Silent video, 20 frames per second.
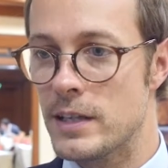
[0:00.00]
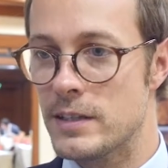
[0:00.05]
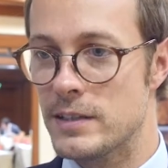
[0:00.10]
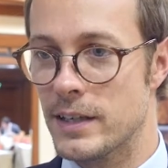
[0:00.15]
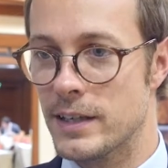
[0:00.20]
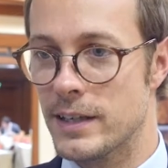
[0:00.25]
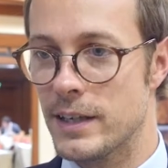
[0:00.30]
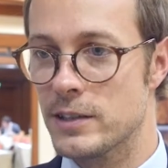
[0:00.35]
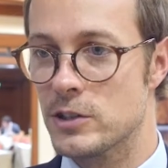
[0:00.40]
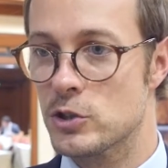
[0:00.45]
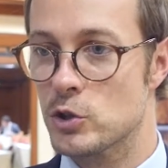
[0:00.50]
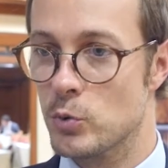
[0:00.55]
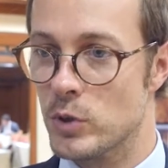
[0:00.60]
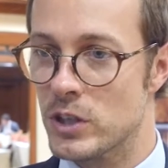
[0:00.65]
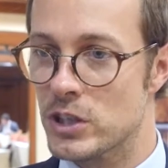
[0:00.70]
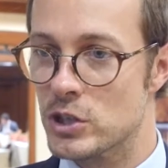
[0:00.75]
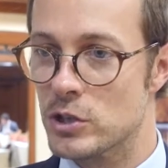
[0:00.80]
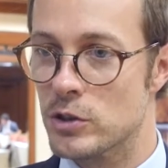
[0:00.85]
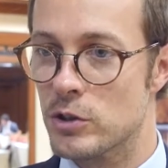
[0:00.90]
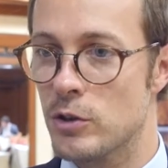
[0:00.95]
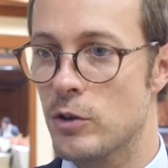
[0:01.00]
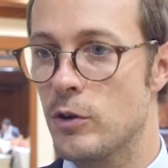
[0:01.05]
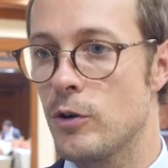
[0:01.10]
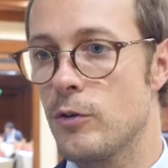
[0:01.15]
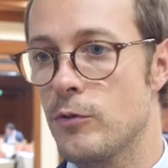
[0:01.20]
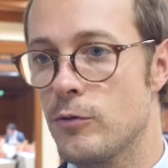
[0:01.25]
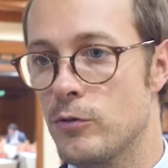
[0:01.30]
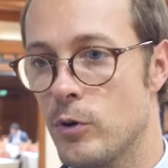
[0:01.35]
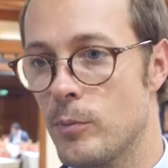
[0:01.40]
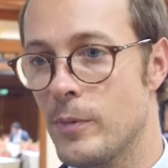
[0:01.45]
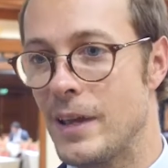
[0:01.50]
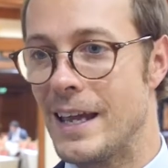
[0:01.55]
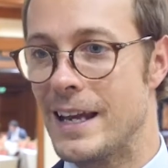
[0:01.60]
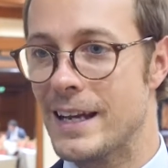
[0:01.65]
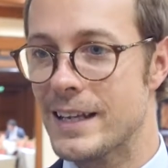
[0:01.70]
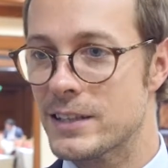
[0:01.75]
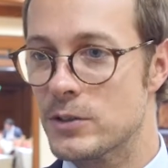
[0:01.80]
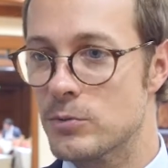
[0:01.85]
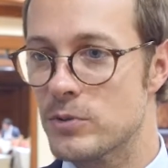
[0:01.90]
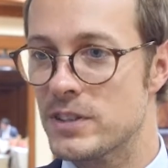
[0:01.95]
They can switch from
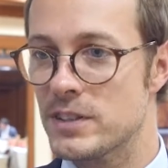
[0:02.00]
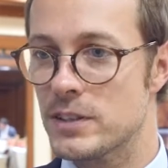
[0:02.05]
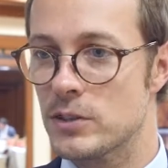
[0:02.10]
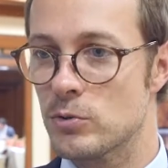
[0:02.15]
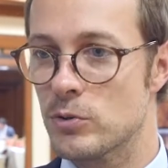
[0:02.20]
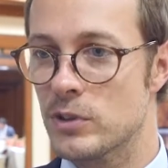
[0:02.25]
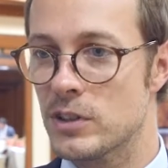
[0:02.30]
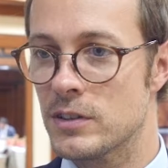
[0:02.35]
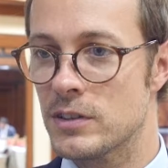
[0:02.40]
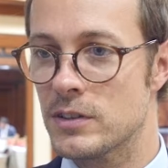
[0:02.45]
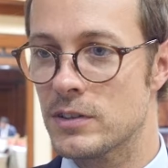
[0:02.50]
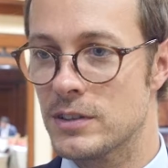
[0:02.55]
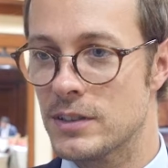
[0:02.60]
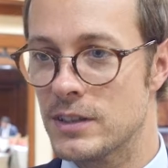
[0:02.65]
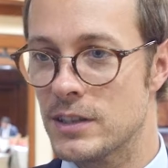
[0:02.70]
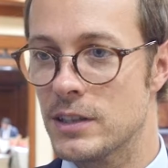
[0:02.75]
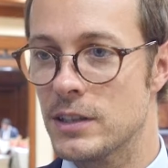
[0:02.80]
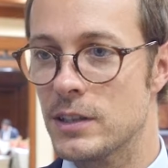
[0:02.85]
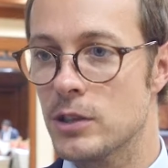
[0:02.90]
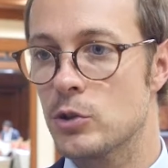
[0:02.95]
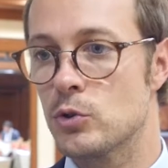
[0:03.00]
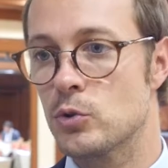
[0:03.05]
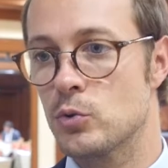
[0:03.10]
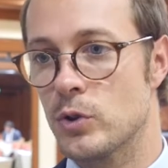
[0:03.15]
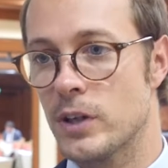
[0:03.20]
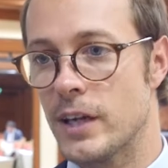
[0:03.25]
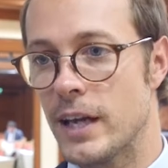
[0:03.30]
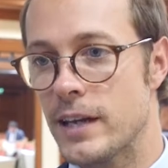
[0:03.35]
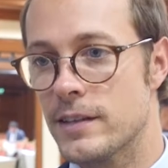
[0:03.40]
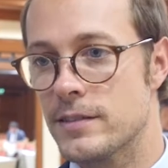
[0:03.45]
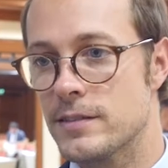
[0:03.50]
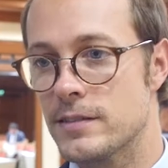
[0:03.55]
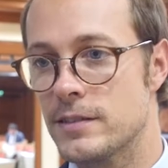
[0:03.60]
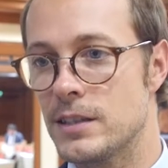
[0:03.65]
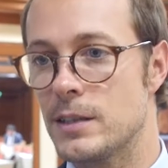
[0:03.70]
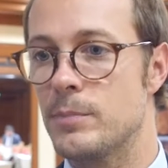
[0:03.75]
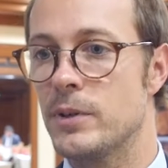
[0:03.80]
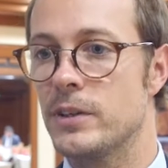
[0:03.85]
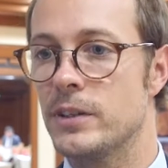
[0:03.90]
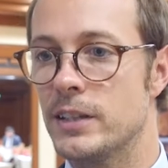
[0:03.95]
electricity to gas
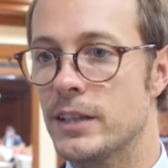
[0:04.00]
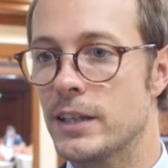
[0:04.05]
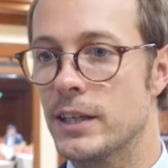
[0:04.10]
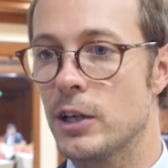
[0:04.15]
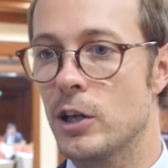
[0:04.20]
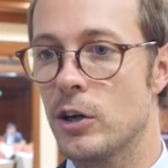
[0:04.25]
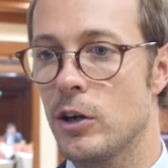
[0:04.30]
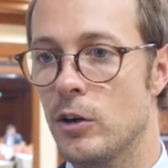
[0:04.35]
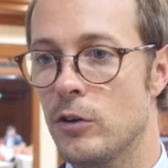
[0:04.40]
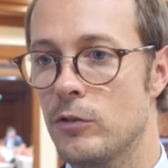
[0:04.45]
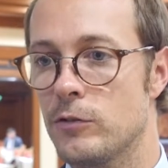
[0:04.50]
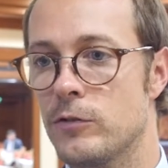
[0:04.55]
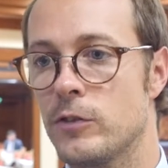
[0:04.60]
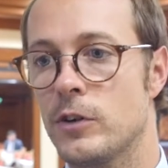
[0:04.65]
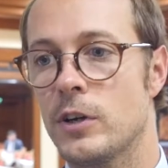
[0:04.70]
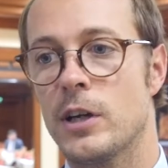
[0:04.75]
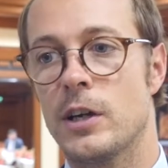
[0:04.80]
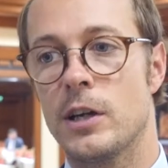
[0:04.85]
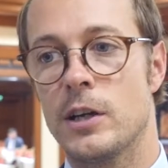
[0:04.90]
depending of,